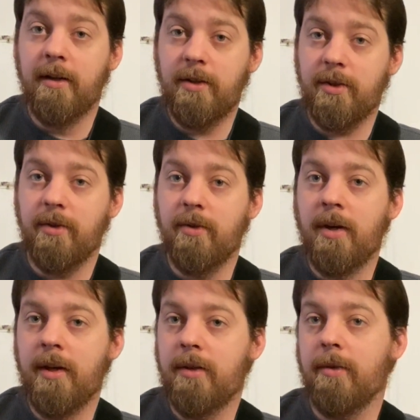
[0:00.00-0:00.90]

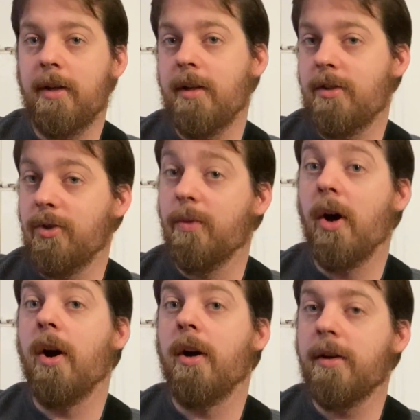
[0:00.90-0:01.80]
2, 3, 2
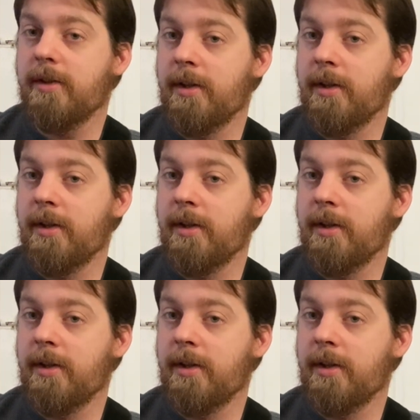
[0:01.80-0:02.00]
bars.